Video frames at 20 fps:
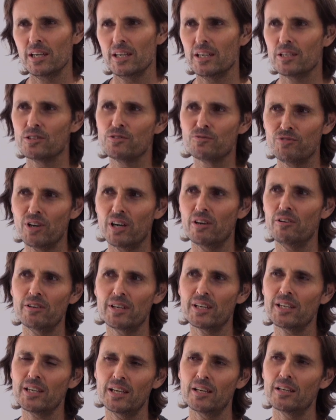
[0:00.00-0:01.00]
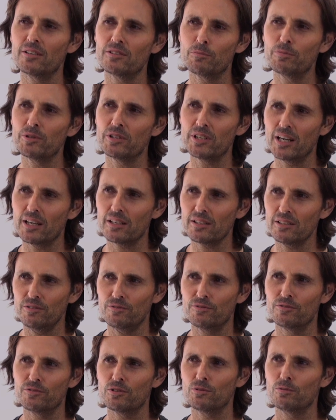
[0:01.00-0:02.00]
is very counterproductive
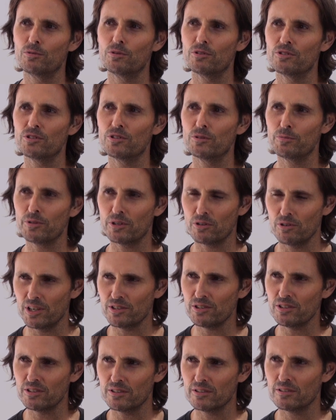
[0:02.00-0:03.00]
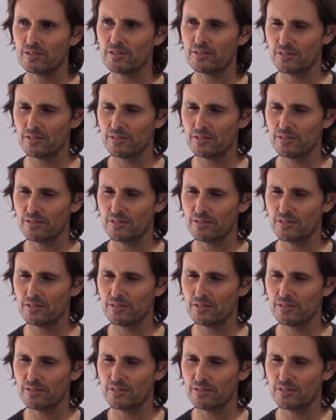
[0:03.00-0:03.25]
towards your progression